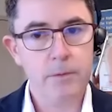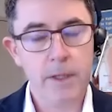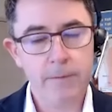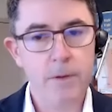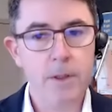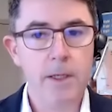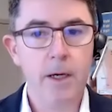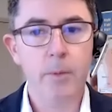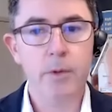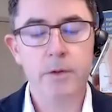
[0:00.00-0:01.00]
definitely
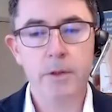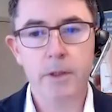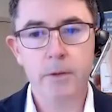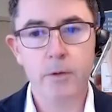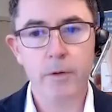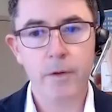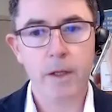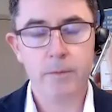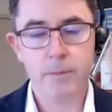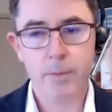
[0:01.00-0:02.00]
open to the north.
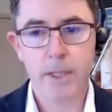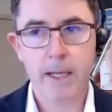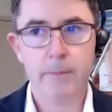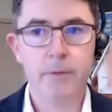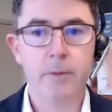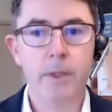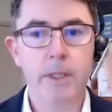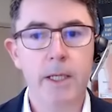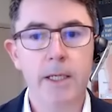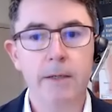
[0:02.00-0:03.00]
That's perhaps the
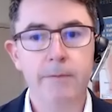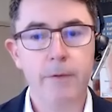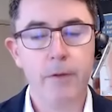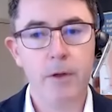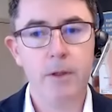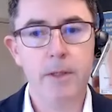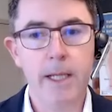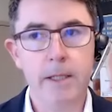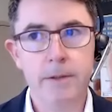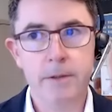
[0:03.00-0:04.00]
beginning of a third
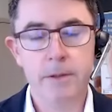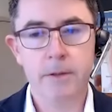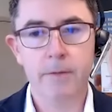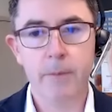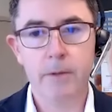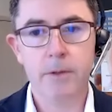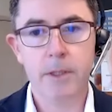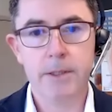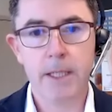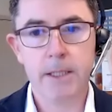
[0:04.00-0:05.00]
lens of
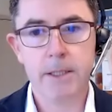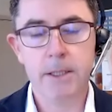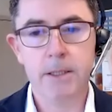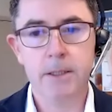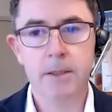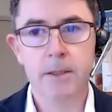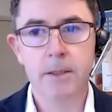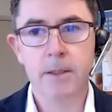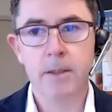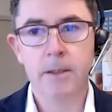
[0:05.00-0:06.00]
mineralization.
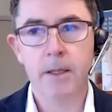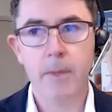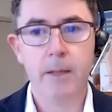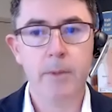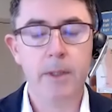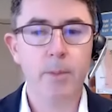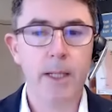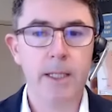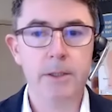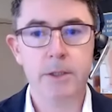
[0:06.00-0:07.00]
There may be a
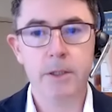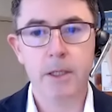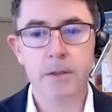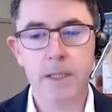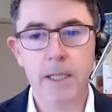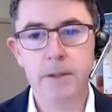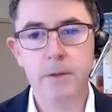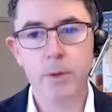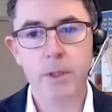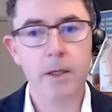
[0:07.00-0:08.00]
plunge to those
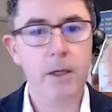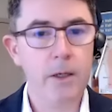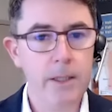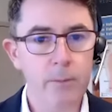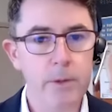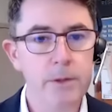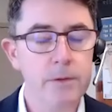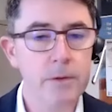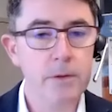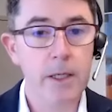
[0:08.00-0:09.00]
lenses. We don't know yet. We
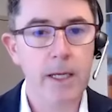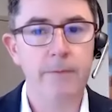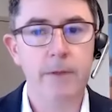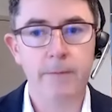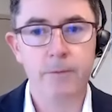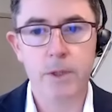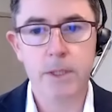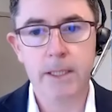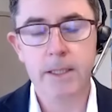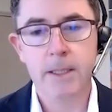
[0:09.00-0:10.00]
just don't have enough
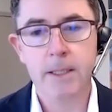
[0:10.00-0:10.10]
drilling.